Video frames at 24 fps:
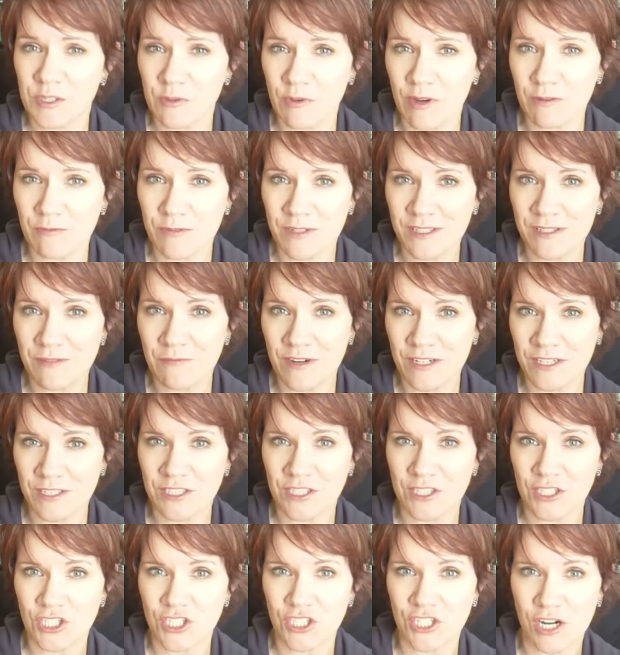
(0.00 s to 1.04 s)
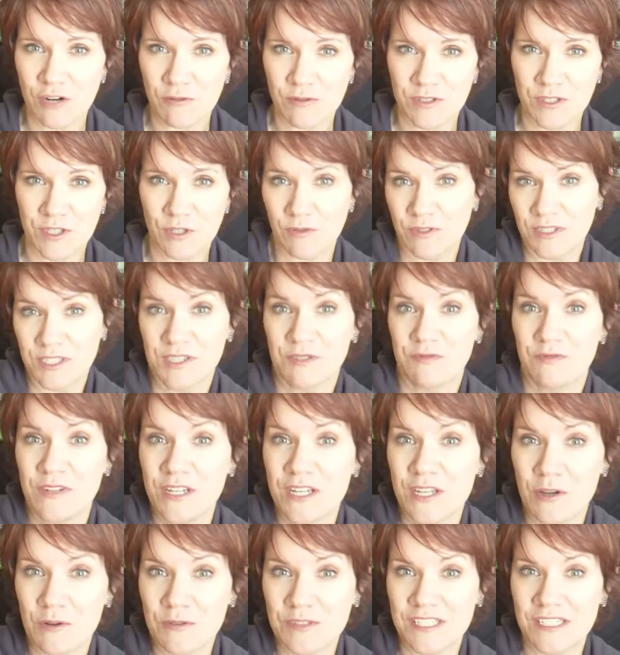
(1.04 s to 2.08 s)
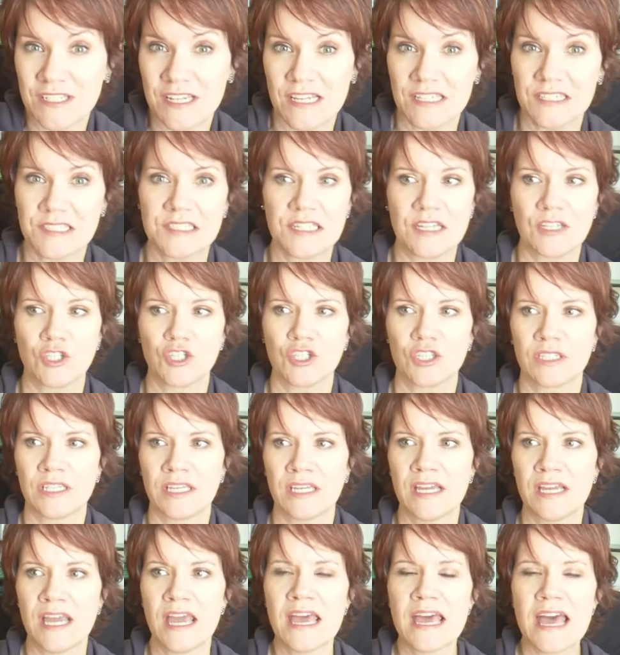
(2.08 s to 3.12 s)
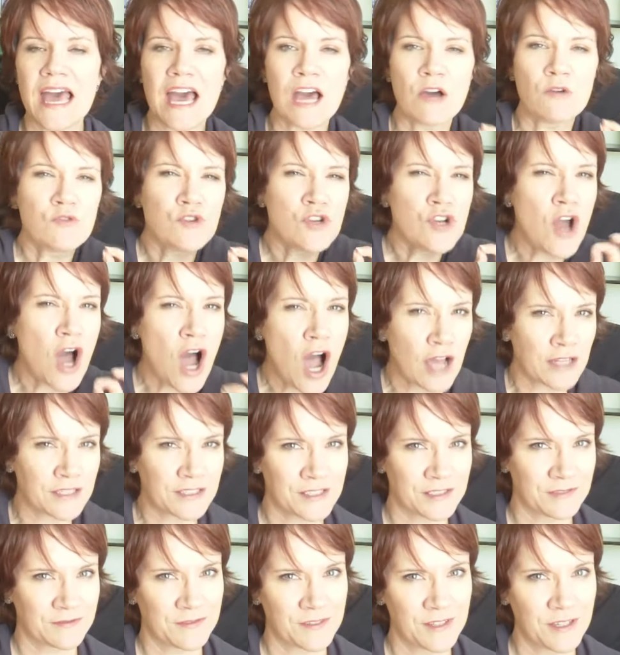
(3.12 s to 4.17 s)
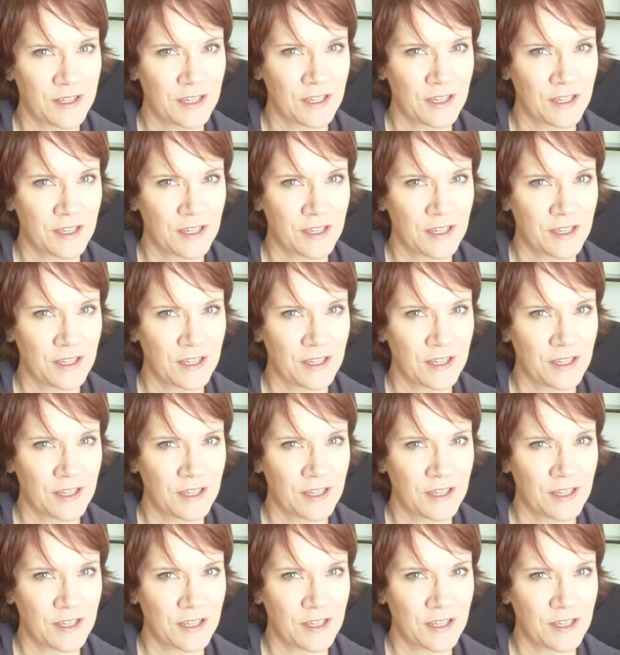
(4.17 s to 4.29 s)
And so I really wanted to share with you in this video today, essentially, how not